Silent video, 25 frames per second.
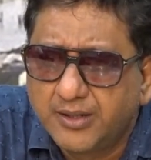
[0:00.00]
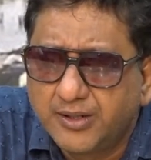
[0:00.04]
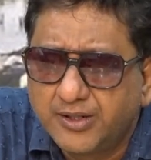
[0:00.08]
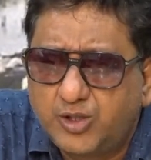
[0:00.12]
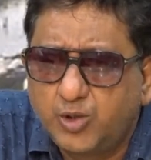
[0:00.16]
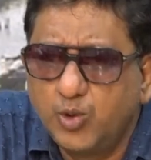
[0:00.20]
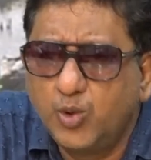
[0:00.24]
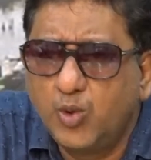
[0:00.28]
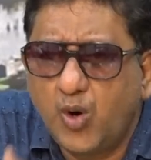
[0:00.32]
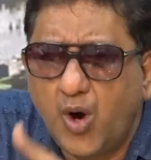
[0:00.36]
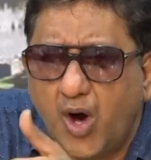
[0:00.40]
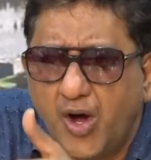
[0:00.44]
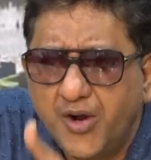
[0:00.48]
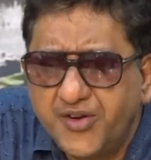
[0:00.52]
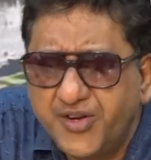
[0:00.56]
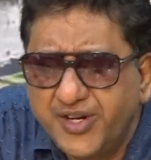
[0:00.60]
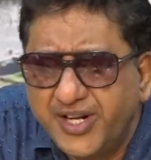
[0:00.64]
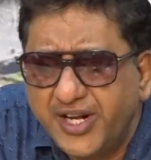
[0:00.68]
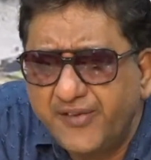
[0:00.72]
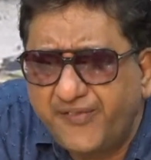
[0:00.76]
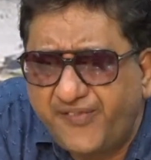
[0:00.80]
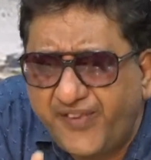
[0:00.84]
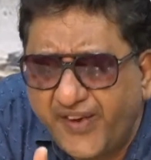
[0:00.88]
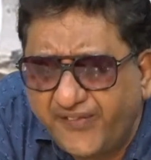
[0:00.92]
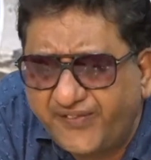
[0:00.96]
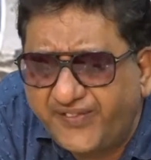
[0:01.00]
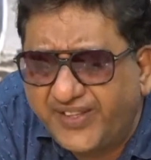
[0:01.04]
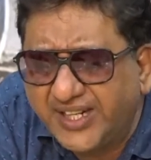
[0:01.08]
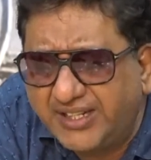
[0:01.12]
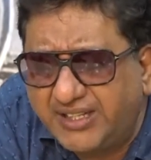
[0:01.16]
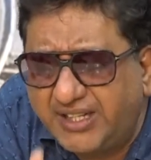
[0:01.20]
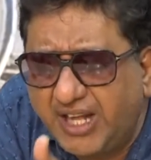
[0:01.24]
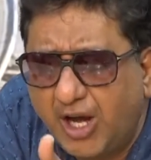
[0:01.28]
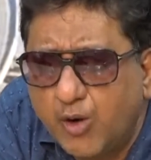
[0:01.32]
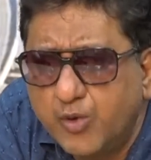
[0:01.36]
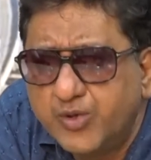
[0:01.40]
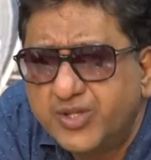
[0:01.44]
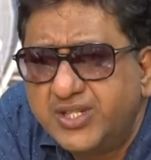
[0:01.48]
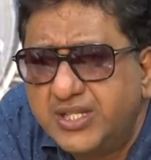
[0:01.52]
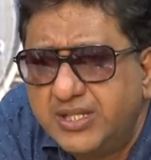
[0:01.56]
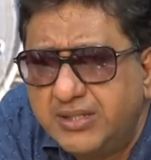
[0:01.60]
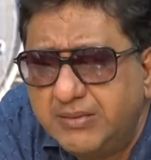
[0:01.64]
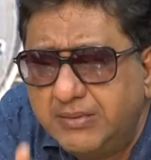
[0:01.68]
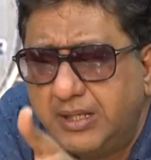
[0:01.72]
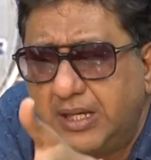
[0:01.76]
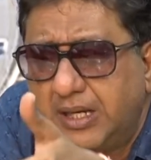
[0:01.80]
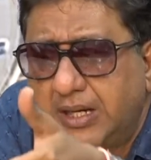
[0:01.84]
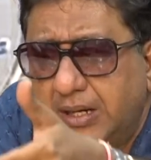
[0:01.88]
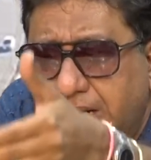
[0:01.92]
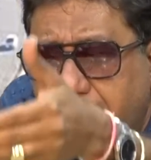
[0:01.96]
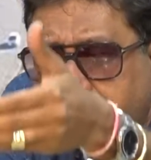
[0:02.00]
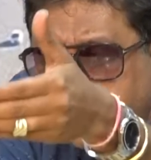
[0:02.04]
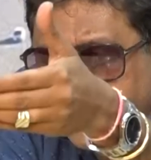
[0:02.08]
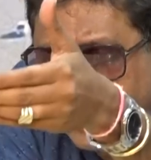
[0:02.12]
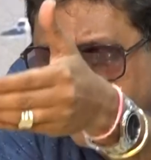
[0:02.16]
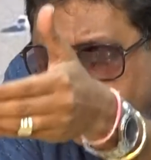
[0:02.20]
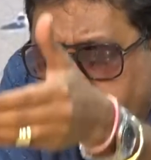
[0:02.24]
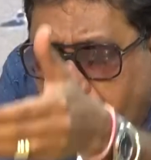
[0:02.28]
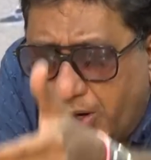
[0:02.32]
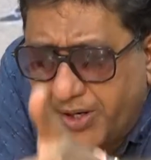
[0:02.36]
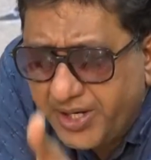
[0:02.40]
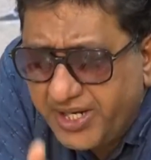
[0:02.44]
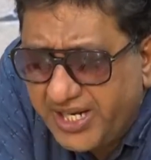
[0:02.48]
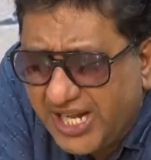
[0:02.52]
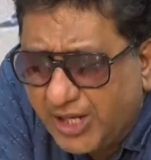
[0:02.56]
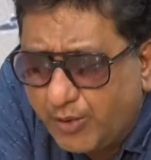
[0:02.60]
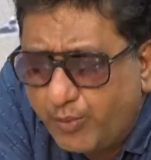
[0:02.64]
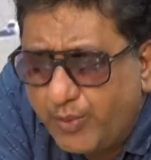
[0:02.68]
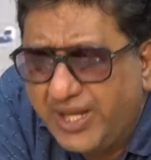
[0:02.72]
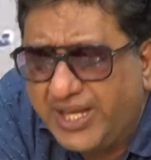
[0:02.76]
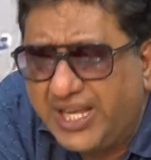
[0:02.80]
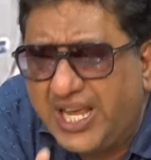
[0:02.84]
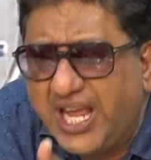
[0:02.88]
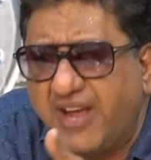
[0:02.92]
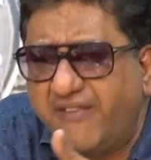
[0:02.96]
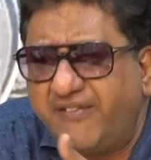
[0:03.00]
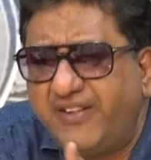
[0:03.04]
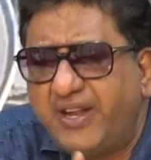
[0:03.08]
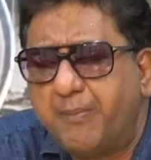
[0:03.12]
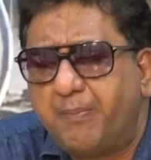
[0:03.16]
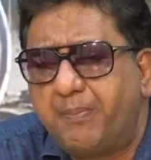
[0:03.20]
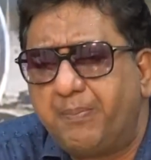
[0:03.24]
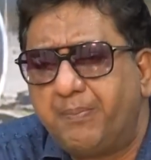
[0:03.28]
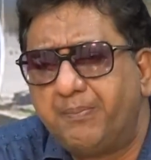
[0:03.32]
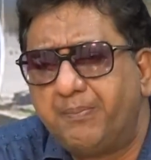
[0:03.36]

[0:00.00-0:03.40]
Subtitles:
250,000, the money that we gave